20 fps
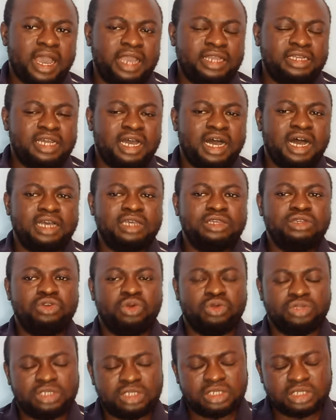Either
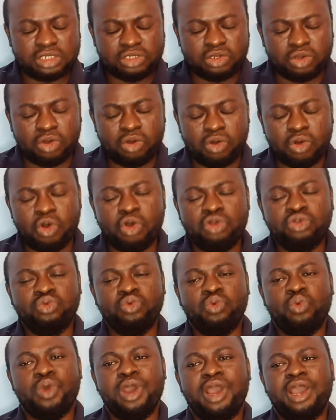your
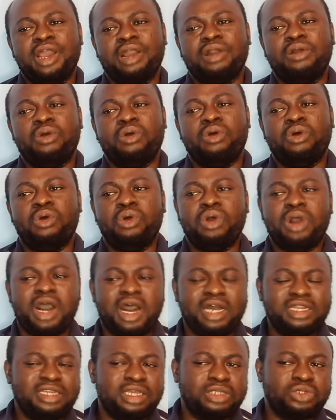own work or
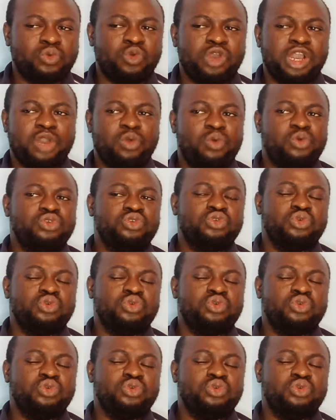others' work.